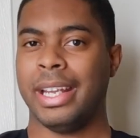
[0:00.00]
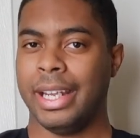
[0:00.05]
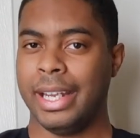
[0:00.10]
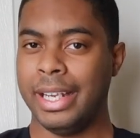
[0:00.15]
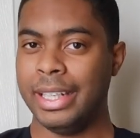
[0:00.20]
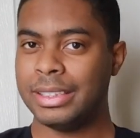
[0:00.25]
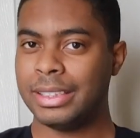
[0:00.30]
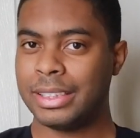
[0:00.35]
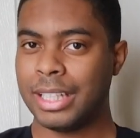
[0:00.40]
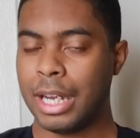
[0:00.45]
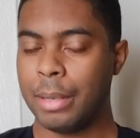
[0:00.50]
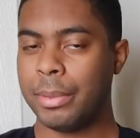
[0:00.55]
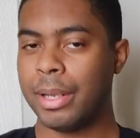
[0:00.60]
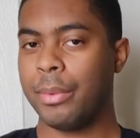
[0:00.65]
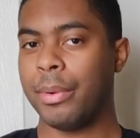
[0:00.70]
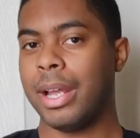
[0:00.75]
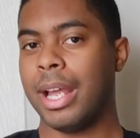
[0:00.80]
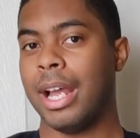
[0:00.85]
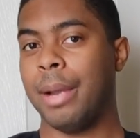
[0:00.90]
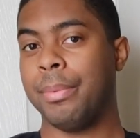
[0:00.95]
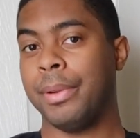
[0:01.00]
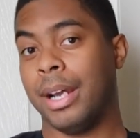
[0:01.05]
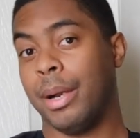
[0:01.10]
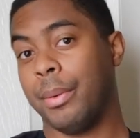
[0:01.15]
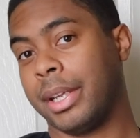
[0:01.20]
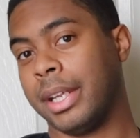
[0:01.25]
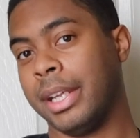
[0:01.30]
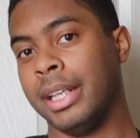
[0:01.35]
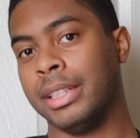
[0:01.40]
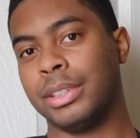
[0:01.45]
Each time that would happen,
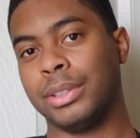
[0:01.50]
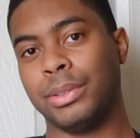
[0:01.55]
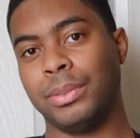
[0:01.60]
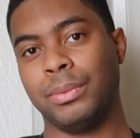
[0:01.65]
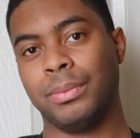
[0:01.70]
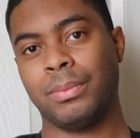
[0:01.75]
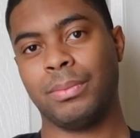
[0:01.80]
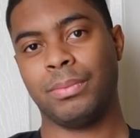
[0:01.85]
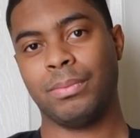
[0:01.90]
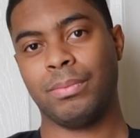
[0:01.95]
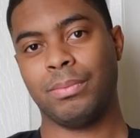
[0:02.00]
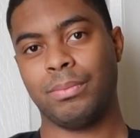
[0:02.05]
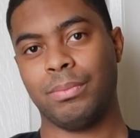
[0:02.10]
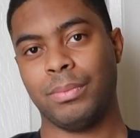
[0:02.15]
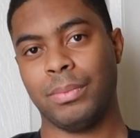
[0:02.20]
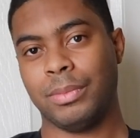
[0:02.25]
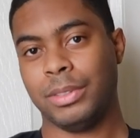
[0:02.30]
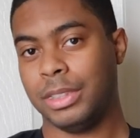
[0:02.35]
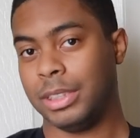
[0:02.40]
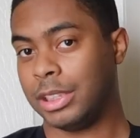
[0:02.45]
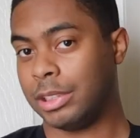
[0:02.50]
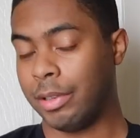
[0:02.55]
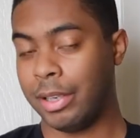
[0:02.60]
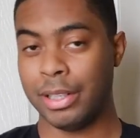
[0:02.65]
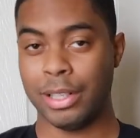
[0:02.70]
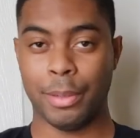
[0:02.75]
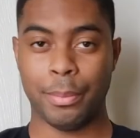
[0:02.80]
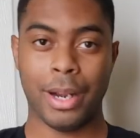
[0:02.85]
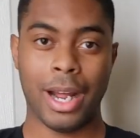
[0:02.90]
cancel, straight up.